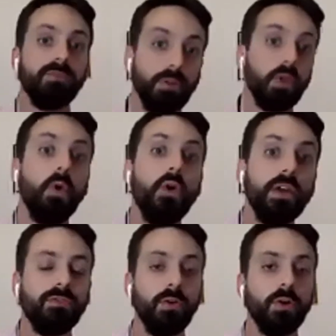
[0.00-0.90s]
for law
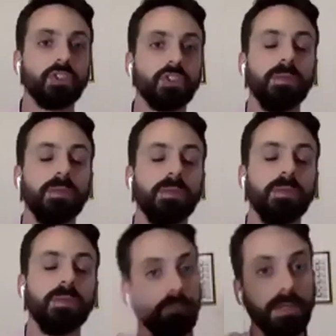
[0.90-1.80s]
enforcement that
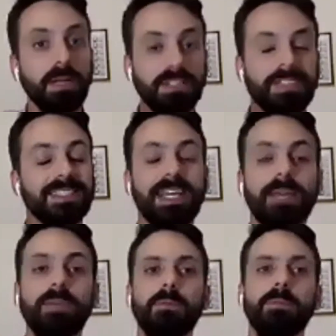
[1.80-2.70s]
had pretty much the same
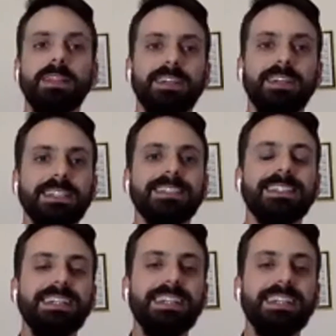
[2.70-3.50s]
capabilities,